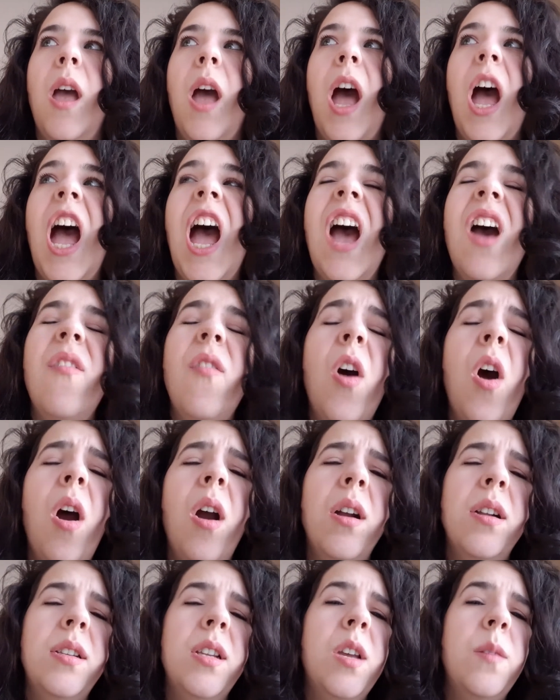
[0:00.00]
I have a
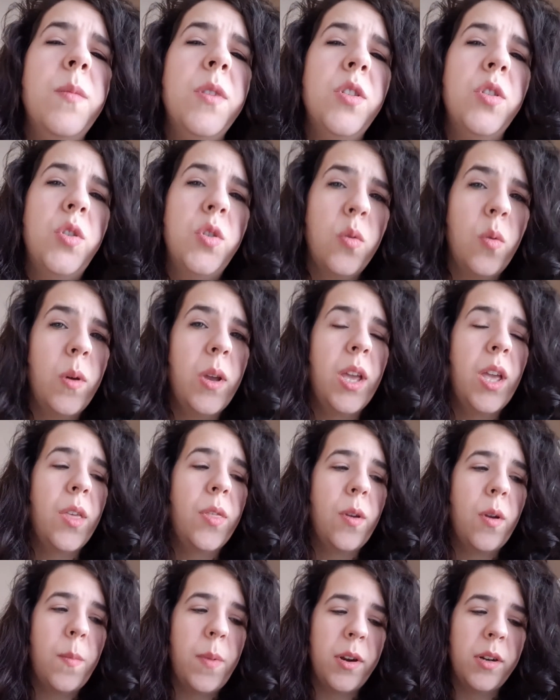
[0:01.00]
hard time enjoying
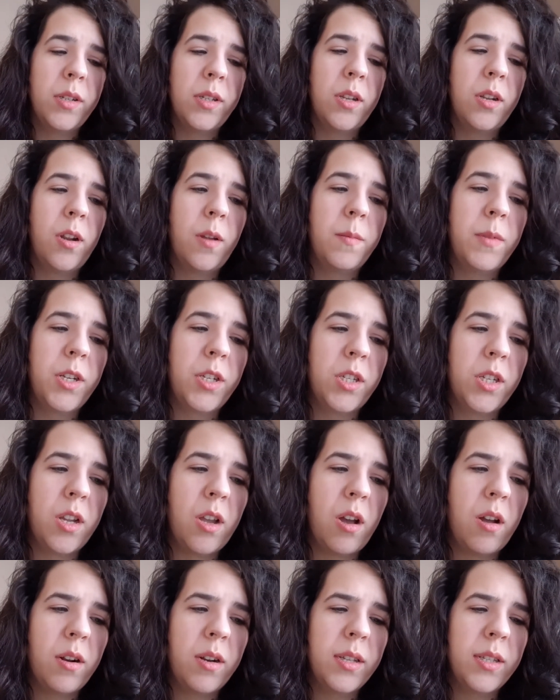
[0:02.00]
third person
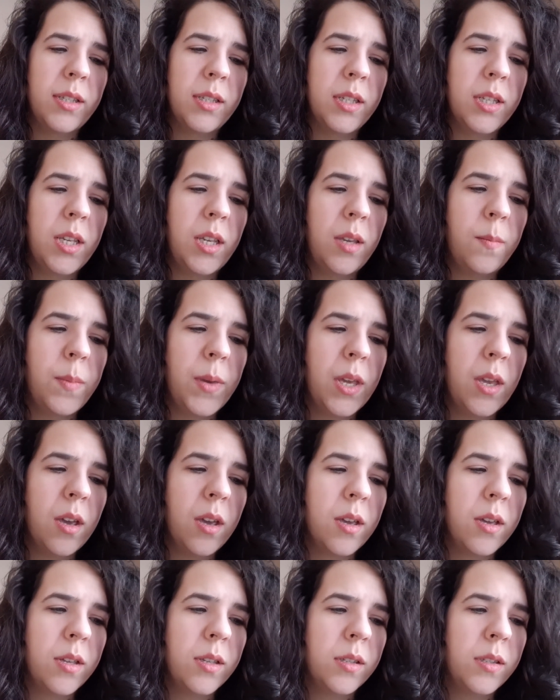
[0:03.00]
omniscient, honestly,
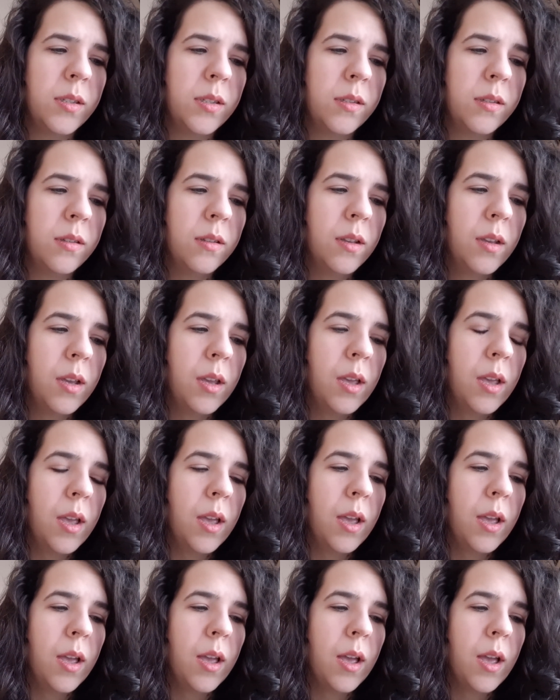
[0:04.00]
because
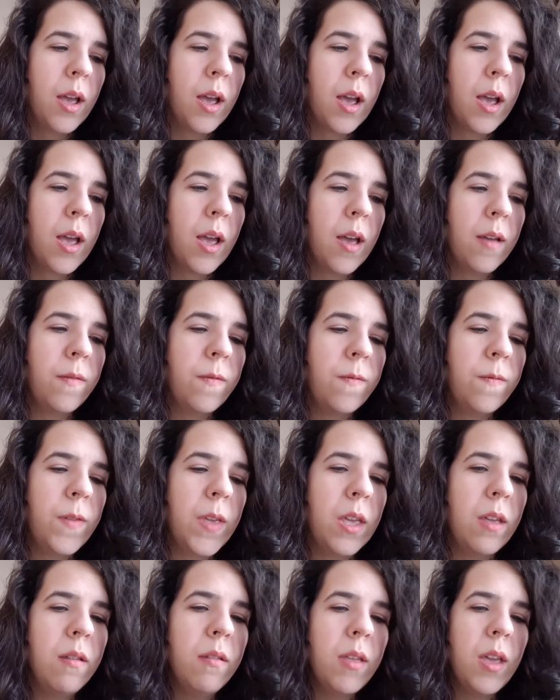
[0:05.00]
I
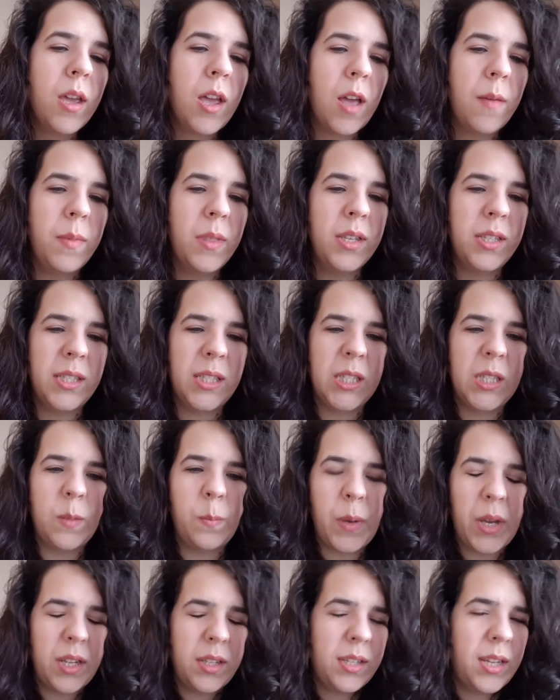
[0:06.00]
feel like I'm this
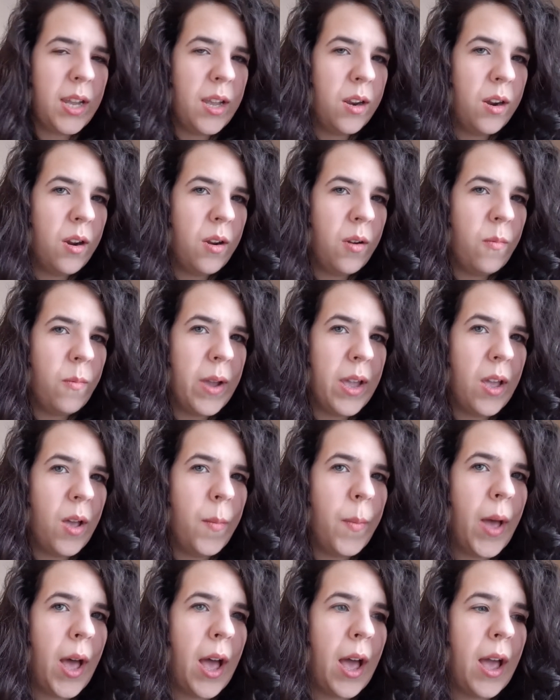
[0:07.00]
spectator way
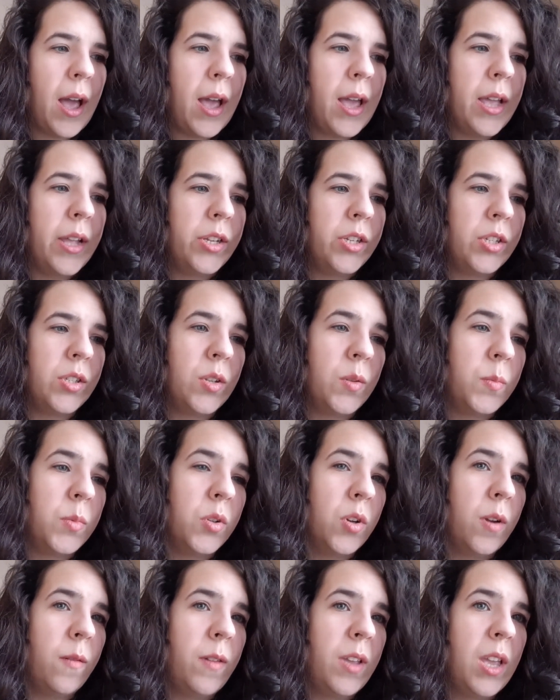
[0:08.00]
up high, just
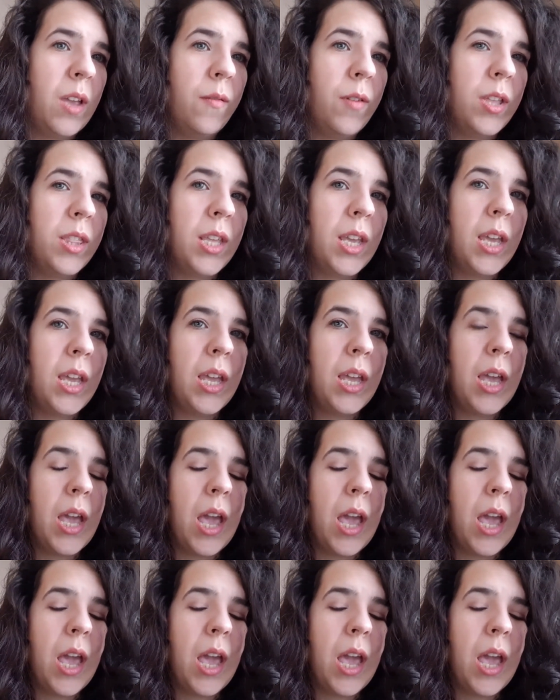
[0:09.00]
observing everything.